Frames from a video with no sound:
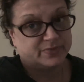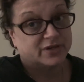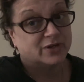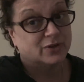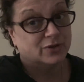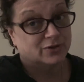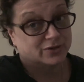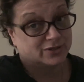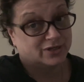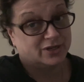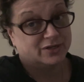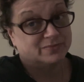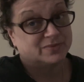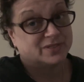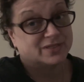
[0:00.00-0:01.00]
been a long
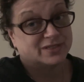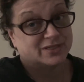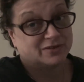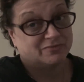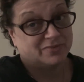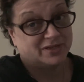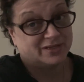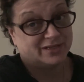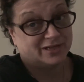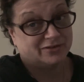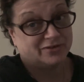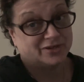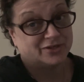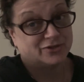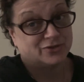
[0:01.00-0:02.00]
time since I've been
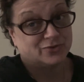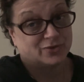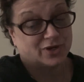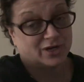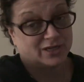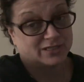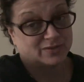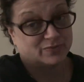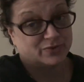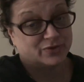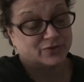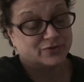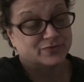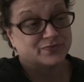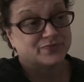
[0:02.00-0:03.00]
down at Duke
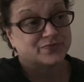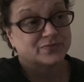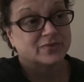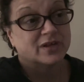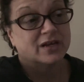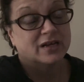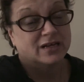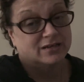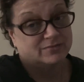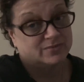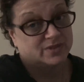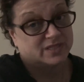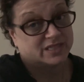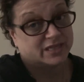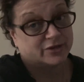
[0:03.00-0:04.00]
Hospital. I
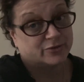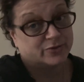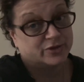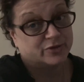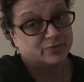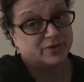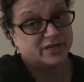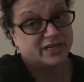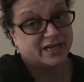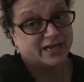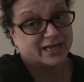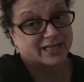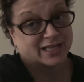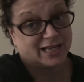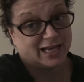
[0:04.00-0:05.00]
was there with my
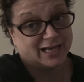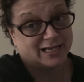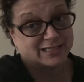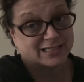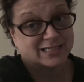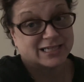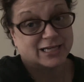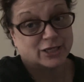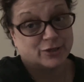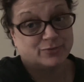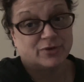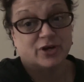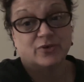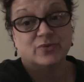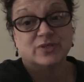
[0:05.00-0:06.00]
dad last
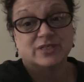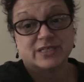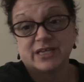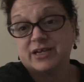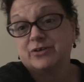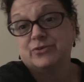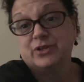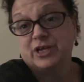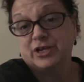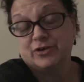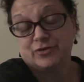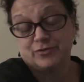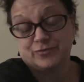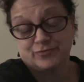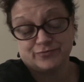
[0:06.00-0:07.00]
time I was down
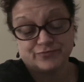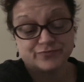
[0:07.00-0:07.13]
there.